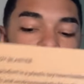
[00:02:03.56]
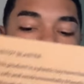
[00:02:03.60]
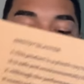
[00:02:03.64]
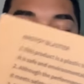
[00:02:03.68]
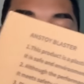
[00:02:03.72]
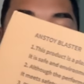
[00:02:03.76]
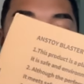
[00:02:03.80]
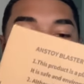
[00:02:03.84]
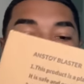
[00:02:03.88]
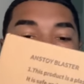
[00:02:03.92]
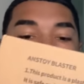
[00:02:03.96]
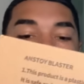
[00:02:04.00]

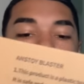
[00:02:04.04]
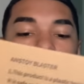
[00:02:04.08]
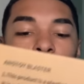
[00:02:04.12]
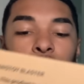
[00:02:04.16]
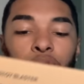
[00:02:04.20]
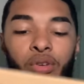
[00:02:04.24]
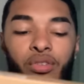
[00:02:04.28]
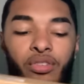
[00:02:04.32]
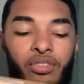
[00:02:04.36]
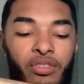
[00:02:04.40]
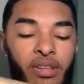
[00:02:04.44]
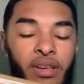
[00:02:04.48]
read the
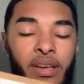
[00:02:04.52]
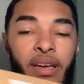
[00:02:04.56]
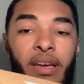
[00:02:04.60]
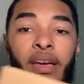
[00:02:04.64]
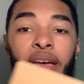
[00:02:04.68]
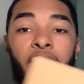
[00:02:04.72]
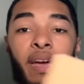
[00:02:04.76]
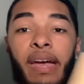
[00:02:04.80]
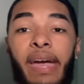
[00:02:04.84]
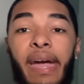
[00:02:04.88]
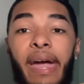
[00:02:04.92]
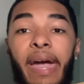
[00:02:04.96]
rules.
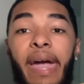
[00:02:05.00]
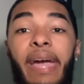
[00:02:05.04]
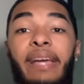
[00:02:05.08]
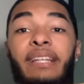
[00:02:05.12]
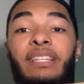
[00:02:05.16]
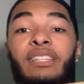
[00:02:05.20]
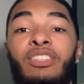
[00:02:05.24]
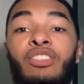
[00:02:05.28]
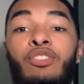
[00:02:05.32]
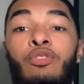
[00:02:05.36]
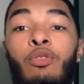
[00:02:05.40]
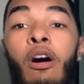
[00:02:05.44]

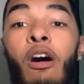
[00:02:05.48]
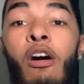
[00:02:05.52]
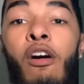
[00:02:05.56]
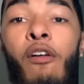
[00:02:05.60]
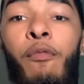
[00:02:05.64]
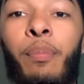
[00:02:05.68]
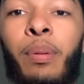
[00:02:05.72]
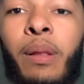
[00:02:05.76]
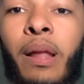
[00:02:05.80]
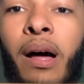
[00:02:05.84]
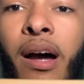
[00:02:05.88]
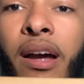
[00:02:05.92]
Ages 12
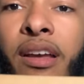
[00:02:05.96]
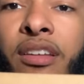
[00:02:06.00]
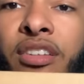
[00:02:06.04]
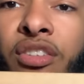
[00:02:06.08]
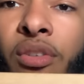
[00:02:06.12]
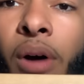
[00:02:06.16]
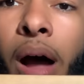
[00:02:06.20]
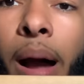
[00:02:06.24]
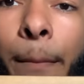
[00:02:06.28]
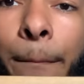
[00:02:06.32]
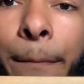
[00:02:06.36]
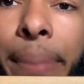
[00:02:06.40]
plus, so
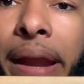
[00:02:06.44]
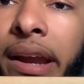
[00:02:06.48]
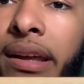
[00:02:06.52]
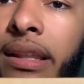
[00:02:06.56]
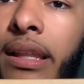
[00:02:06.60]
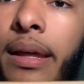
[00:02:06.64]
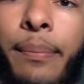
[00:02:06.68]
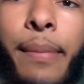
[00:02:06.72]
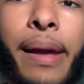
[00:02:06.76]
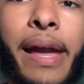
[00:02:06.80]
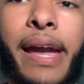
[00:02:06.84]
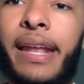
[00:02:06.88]
I barely
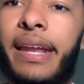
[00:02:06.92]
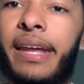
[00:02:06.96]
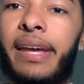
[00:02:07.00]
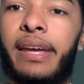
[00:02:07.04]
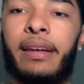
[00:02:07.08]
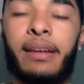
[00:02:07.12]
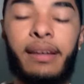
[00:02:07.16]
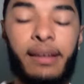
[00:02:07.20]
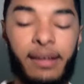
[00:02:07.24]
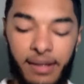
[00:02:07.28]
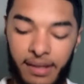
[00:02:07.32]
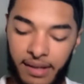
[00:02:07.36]
made
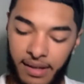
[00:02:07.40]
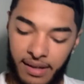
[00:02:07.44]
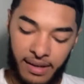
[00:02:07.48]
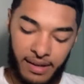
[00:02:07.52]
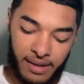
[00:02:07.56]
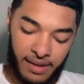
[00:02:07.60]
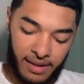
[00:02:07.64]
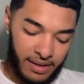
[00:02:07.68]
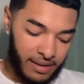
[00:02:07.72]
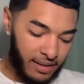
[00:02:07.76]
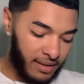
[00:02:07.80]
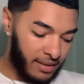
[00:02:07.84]
it.
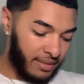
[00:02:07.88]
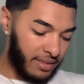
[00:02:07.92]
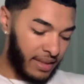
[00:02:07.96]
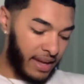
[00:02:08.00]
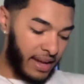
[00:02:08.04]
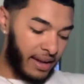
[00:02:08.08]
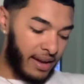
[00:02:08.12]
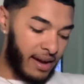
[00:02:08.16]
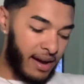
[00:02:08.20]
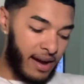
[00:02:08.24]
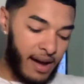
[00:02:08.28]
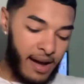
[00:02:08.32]

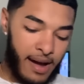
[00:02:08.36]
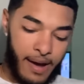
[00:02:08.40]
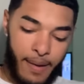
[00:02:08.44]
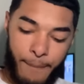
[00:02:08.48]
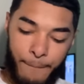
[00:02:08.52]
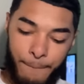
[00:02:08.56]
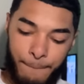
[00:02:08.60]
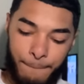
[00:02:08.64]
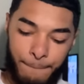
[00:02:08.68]
Thank God.